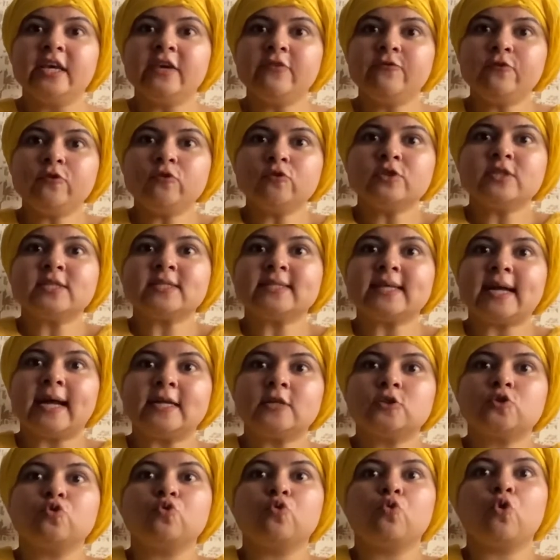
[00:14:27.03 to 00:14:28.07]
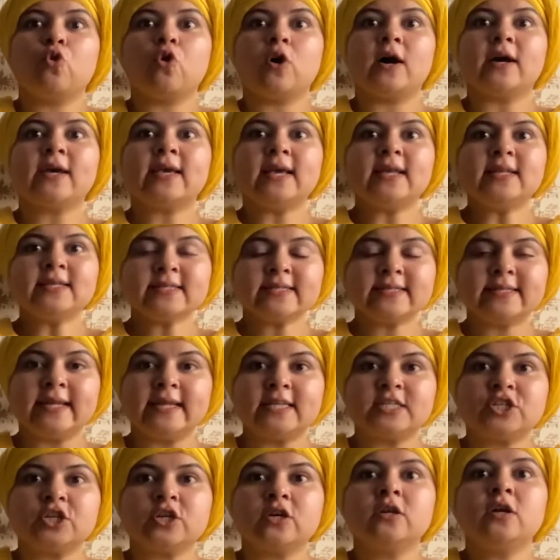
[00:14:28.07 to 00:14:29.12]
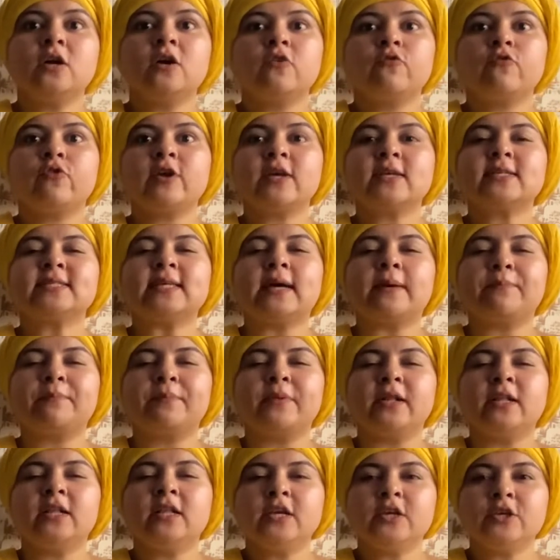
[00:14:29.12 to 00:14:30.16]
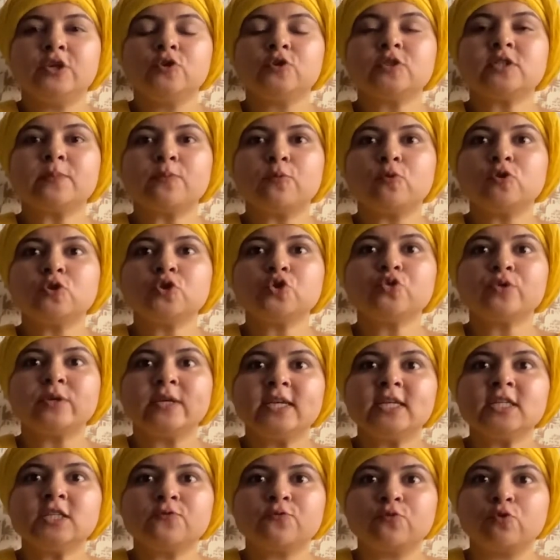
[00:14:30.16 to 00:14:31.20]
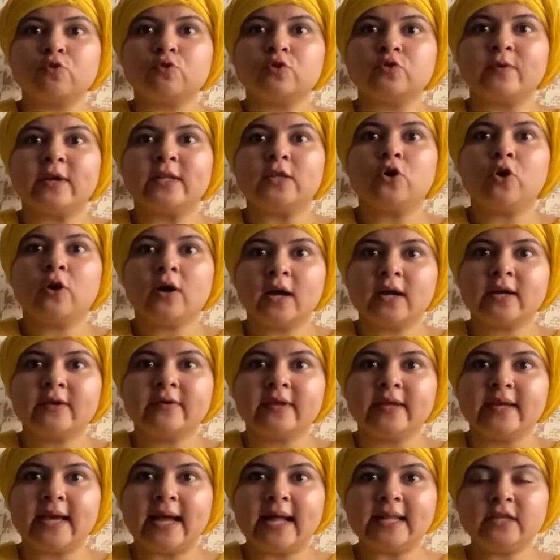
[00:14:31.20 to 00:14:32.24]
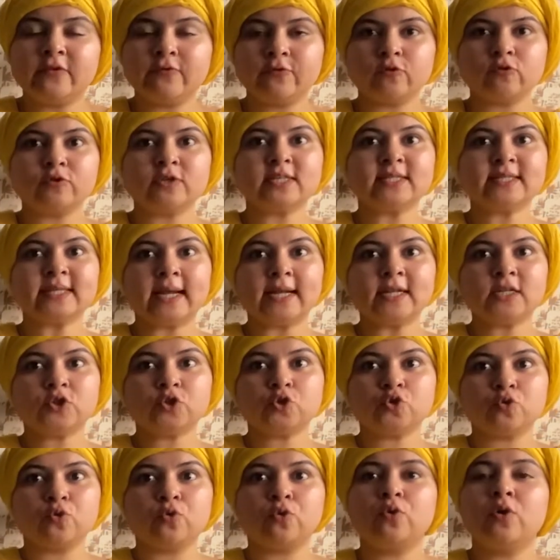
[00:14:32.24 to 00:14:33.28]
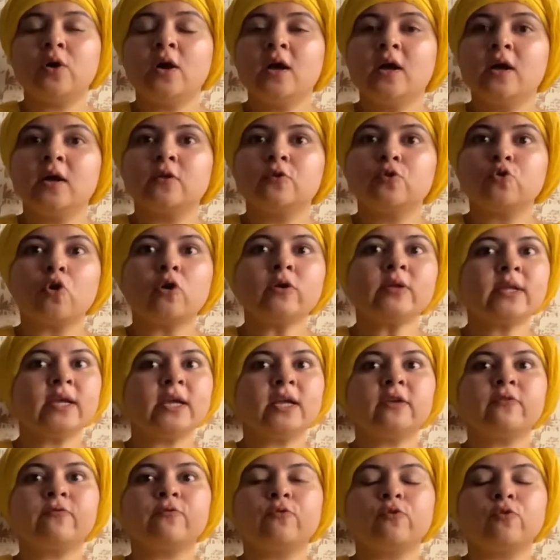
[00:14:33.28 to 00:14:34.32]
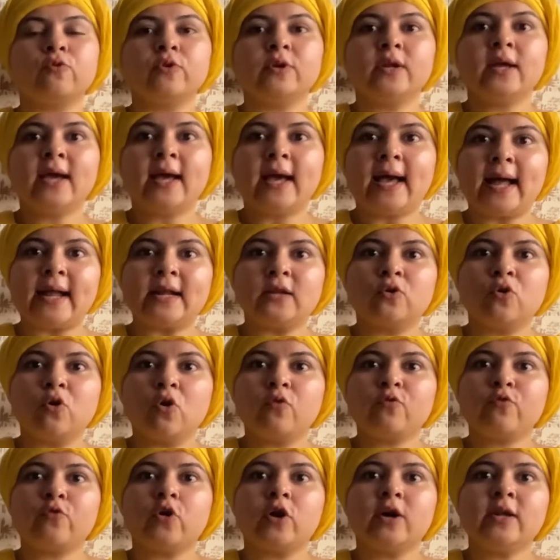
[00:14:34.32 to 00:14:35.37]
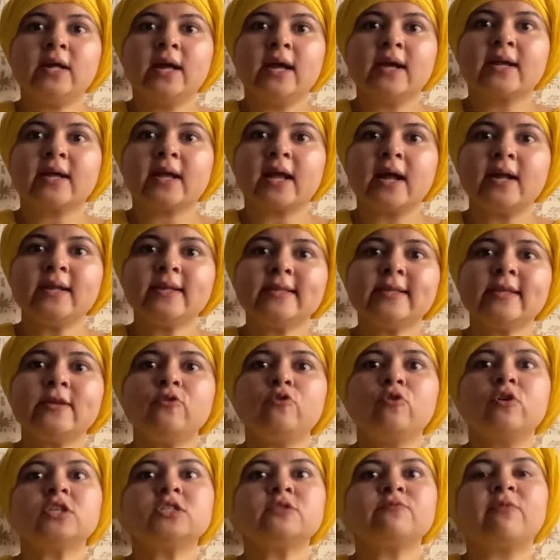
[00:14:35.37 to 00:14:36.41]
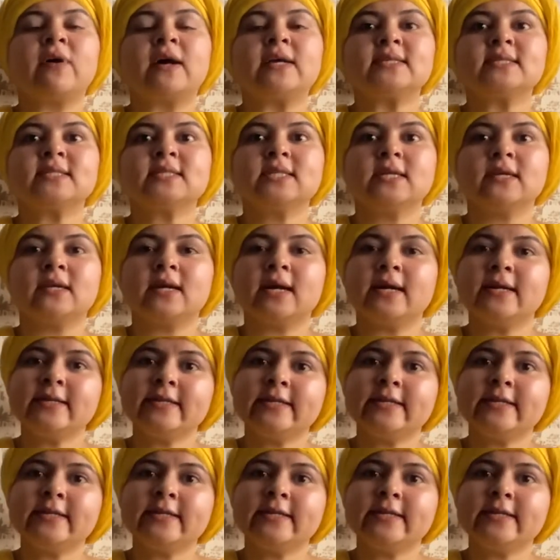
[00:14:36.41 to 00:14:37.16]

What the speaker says: If you decide to go against nature, for example, you're supposed to eat food when you're hungry, and if you decide to not eat food and go for continuous fasting